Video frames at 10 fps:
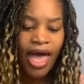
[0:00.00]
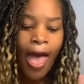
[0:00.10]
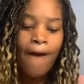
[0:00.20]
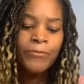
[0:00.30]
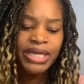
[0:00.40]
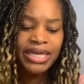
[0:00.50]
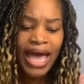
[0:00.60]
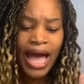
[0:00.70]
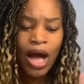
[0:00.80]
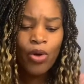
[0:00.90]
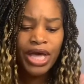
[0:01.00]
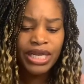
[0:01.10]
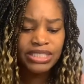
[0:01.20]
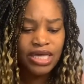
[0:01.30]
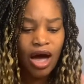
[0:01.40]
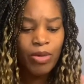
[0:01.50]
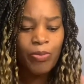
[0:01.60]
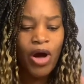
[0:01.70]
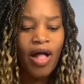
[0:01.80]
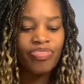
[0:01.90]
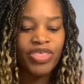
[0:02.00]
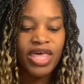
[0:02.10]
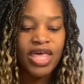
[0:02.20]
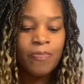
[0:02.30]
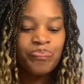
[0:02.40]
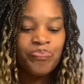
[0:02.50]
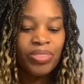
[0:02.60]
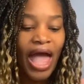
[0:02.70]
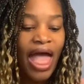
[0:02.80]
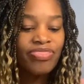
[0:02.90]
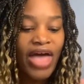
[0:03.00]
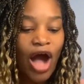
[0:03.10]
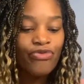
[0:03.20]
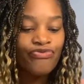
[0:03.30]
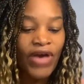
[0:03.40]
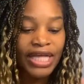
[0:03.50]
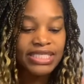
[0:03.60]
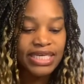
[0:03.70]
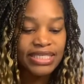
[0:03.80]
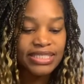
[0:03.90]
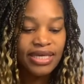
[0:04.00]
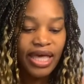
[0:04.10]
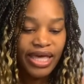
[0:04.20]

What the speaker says: But now it is come upon thee, and thou faintest.